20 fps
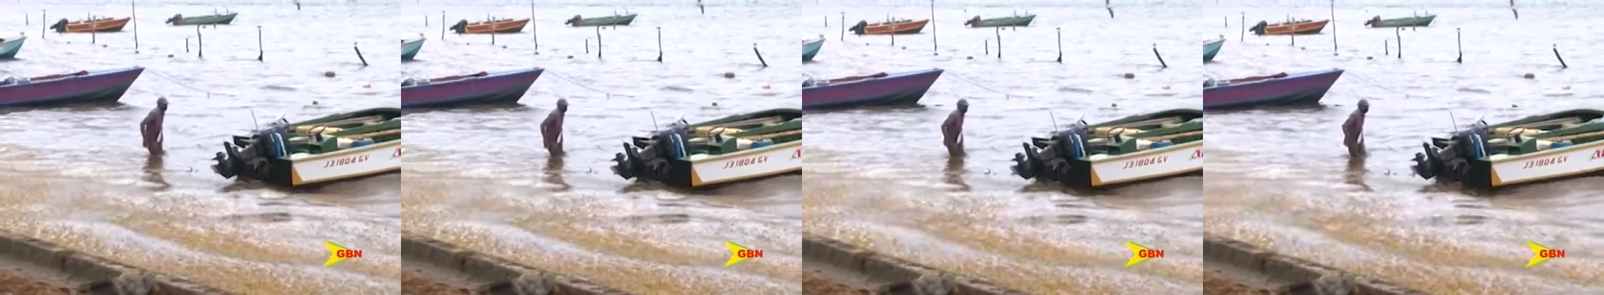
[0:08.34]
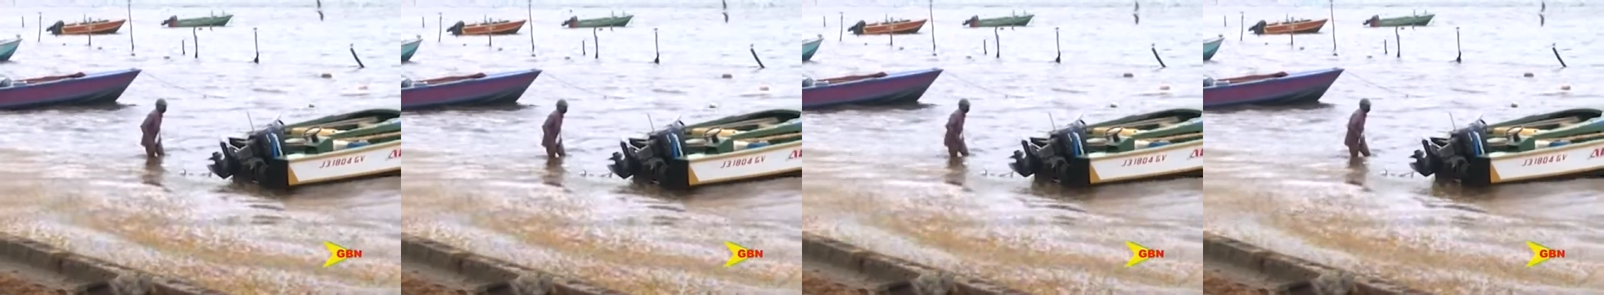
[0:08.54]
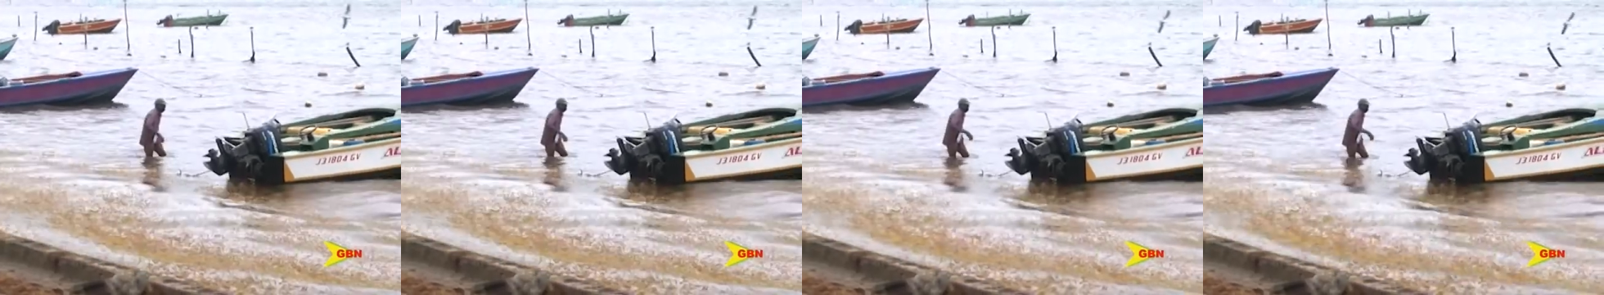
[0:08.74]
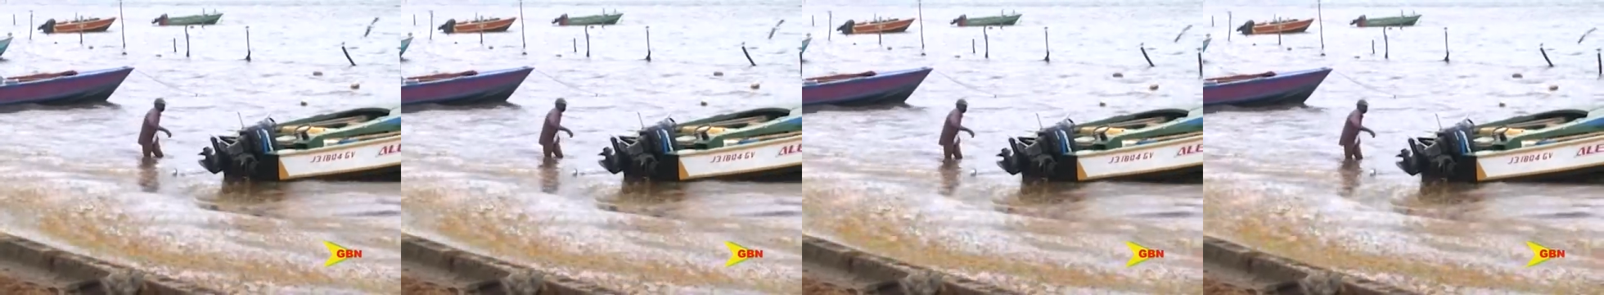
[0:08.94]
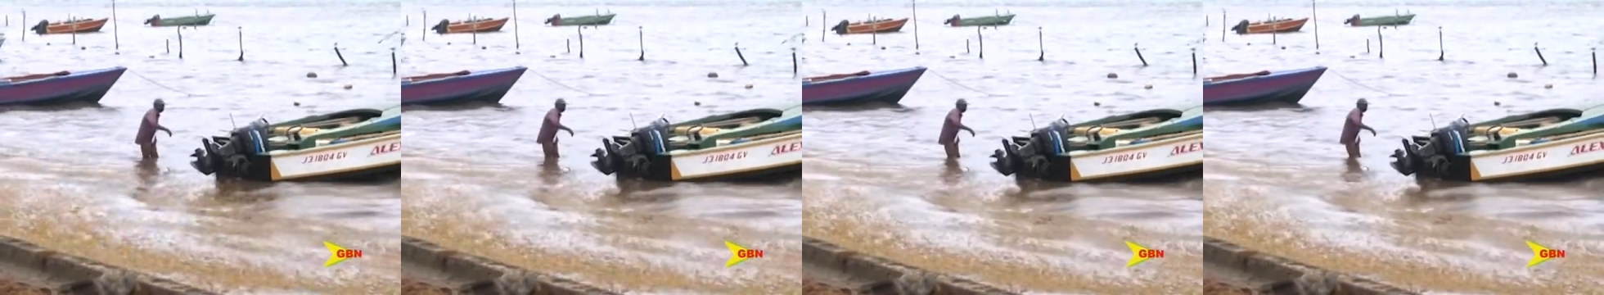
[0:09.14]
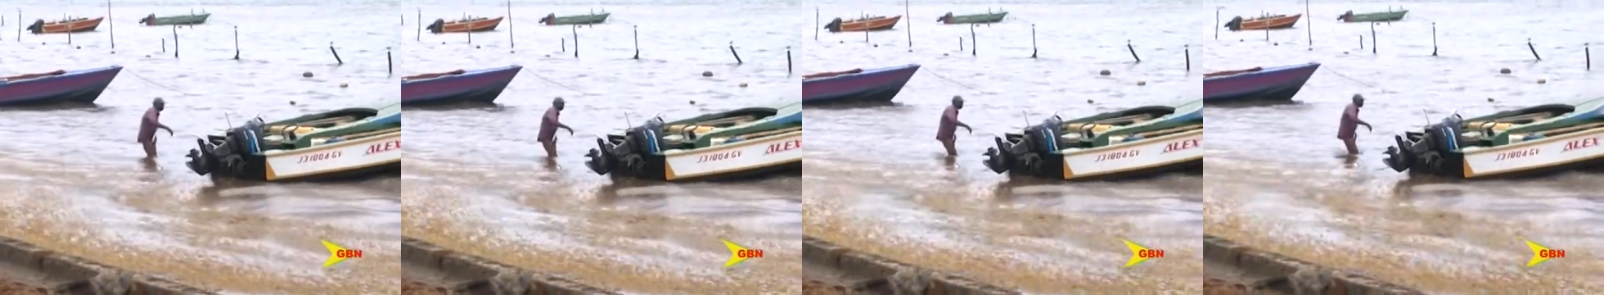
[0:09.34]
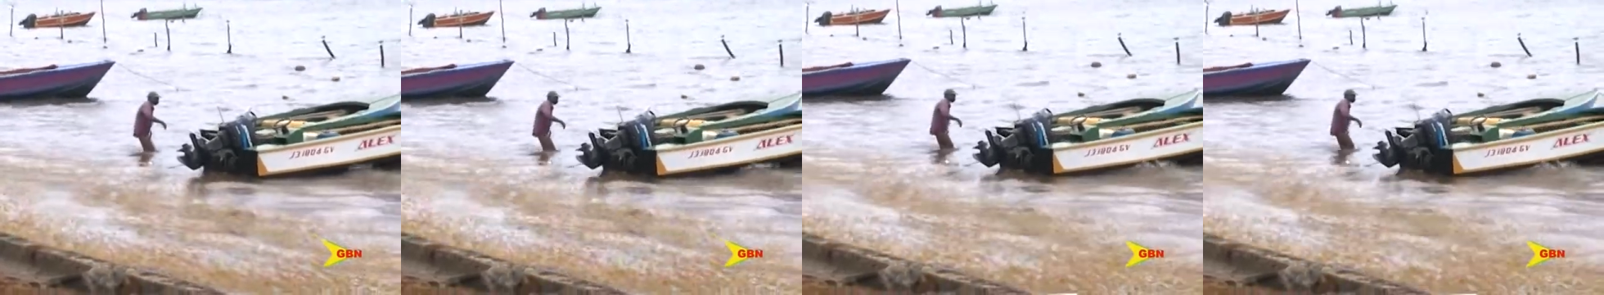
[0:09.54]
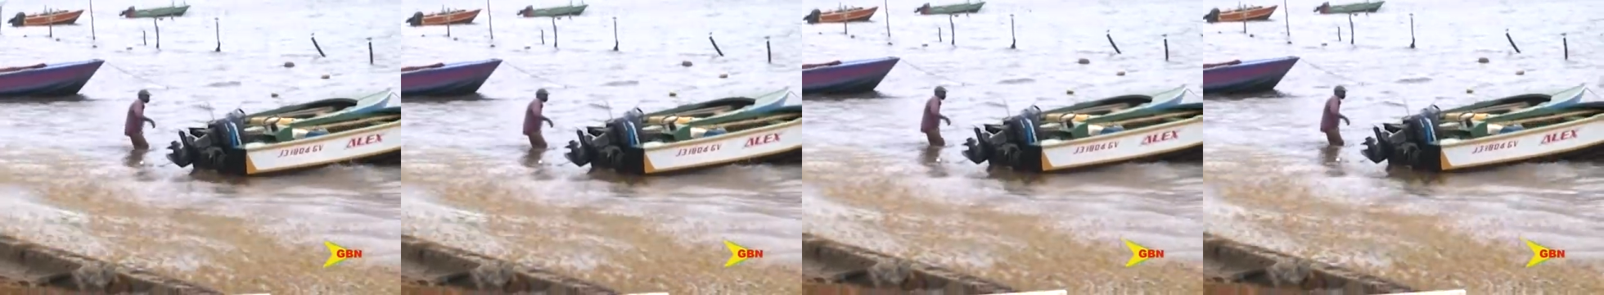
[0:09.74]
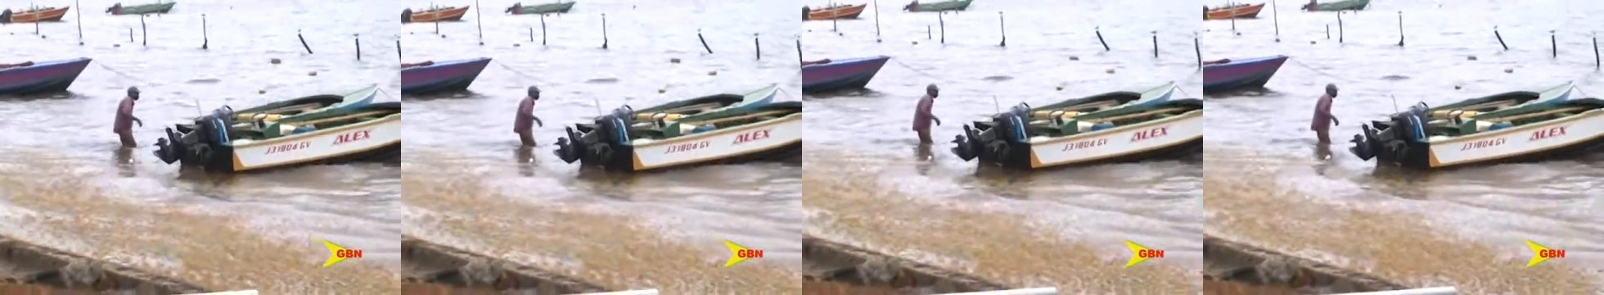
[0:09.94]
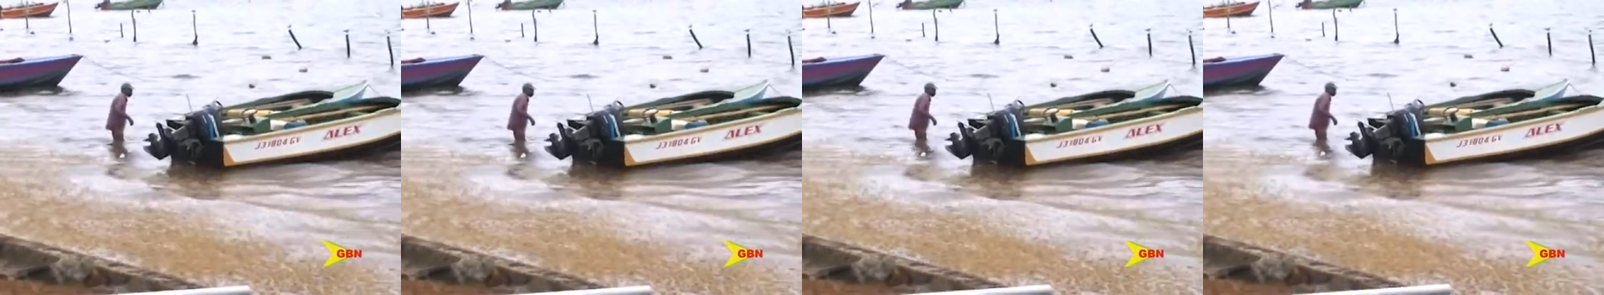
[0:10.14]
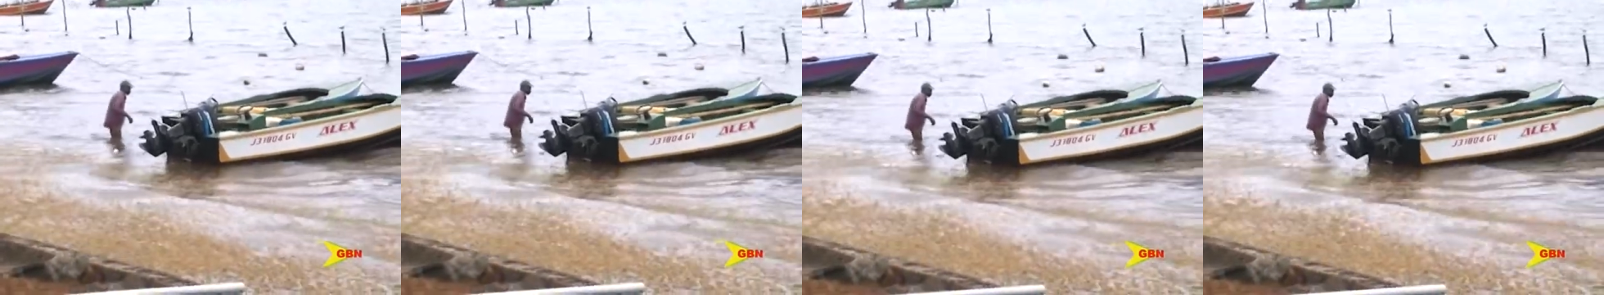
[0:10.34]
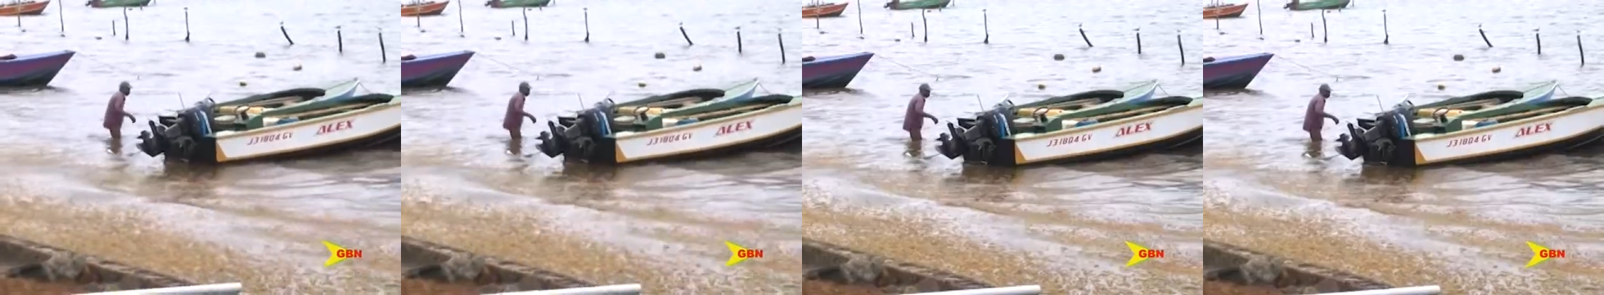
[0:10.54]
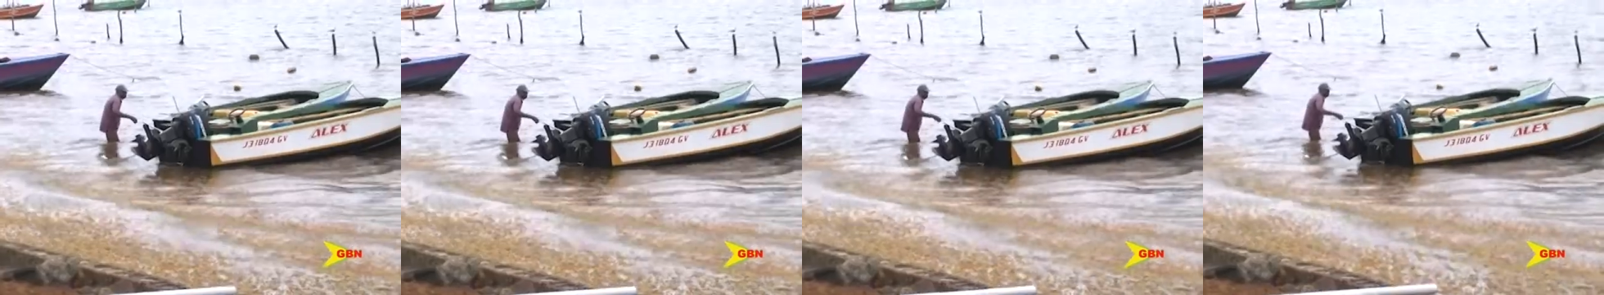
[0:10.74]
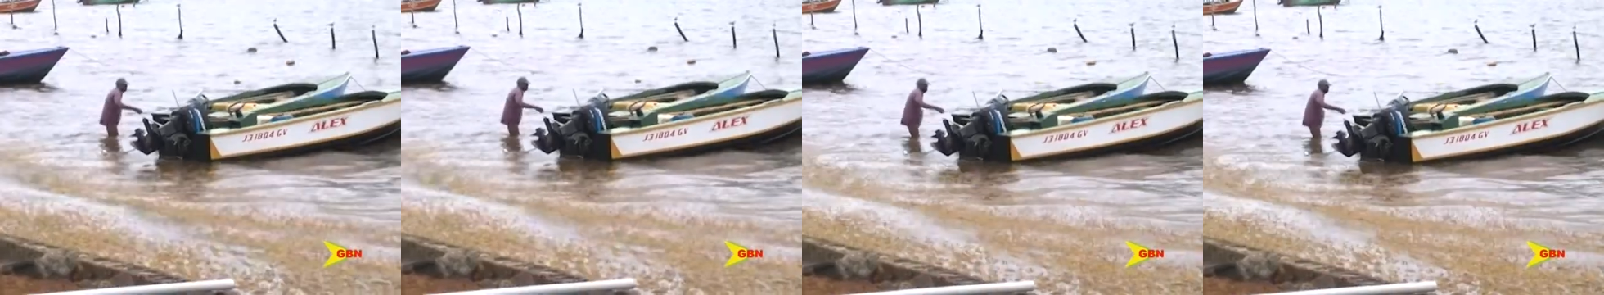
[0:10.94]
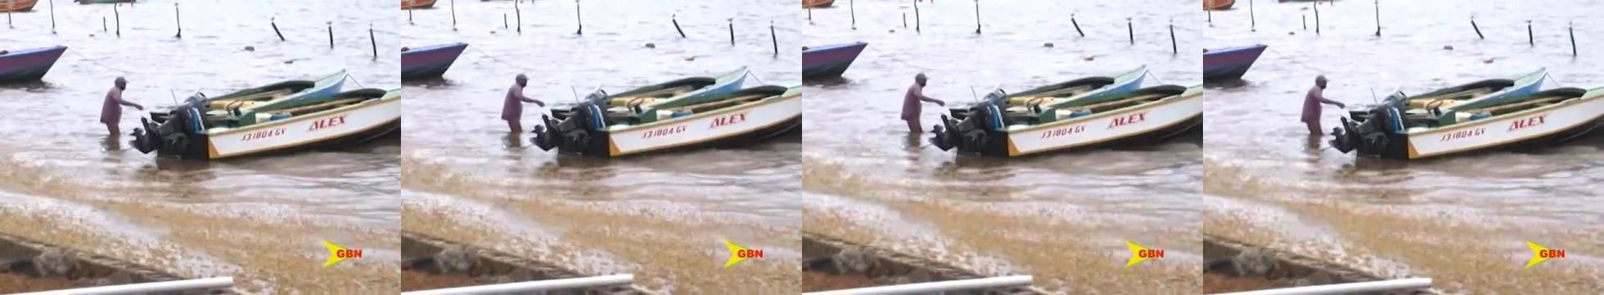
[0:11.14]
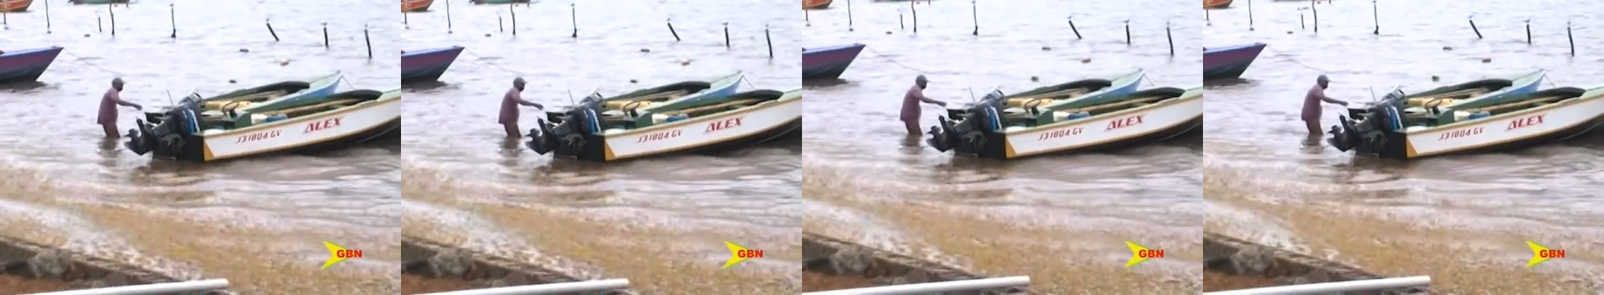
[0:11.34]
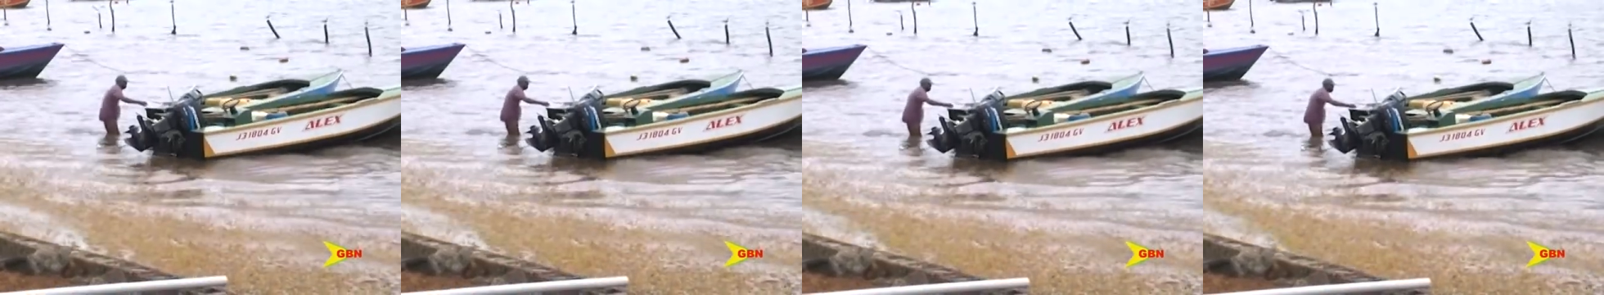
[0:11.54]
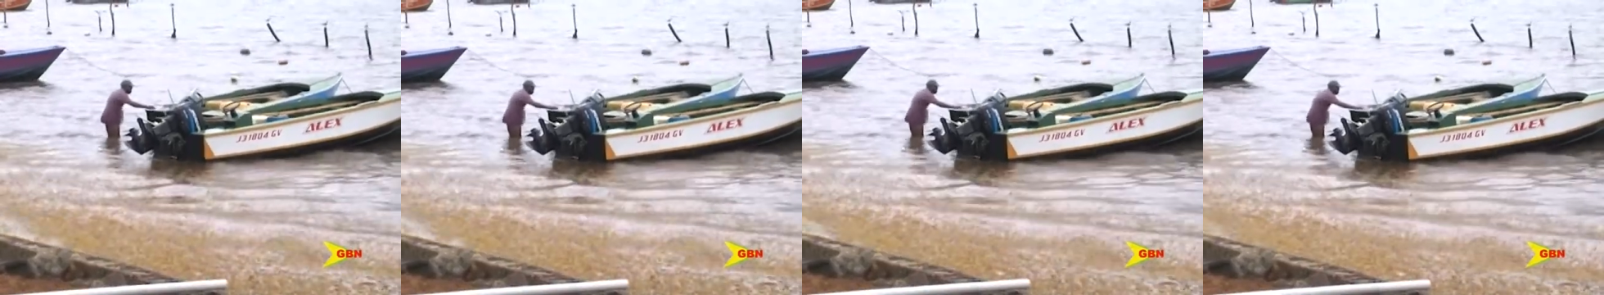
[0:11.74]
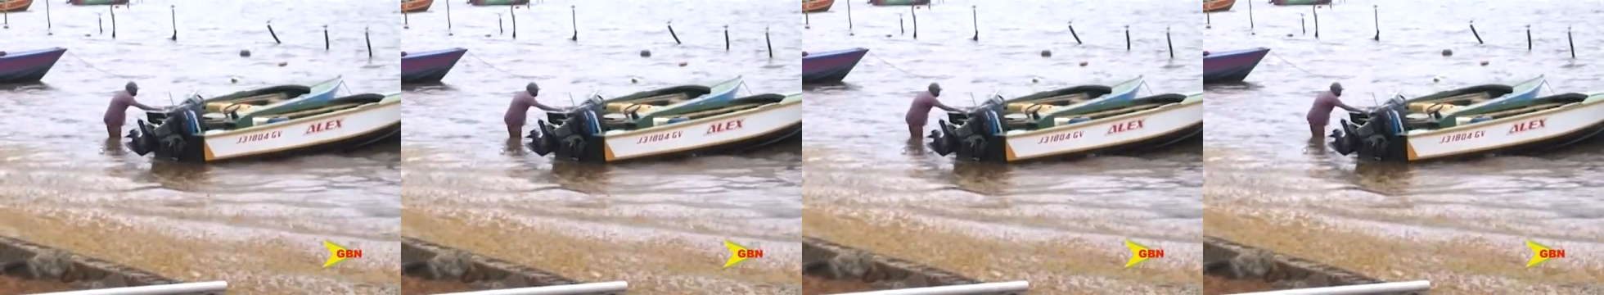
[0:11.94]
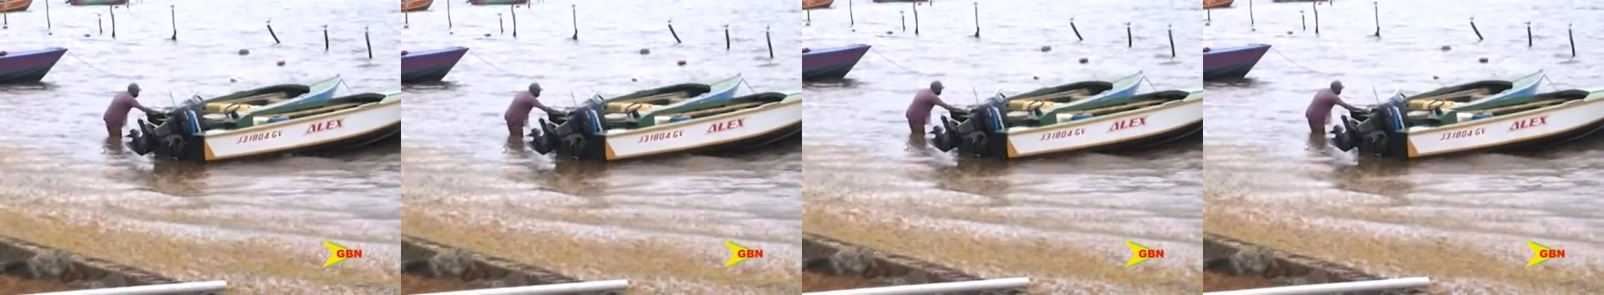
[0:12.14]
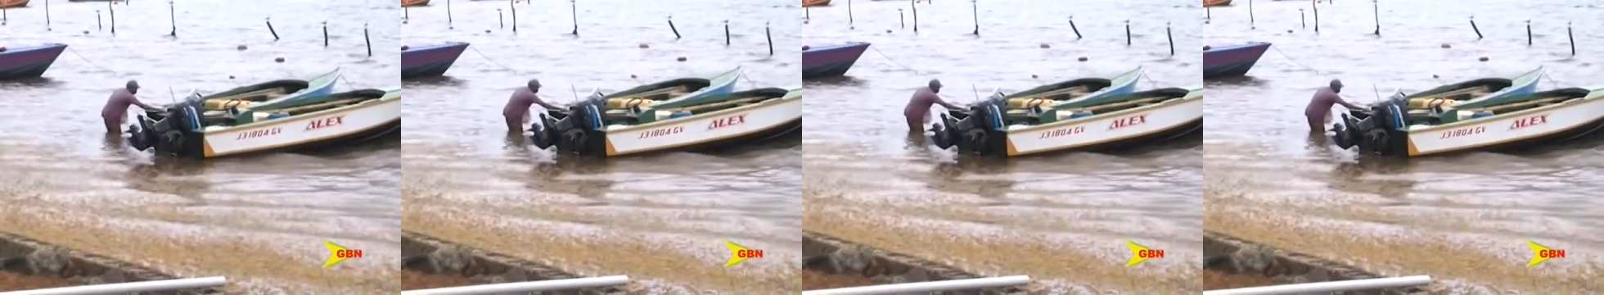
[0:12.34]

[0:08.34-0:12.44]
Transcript: [unreadable: no face in view]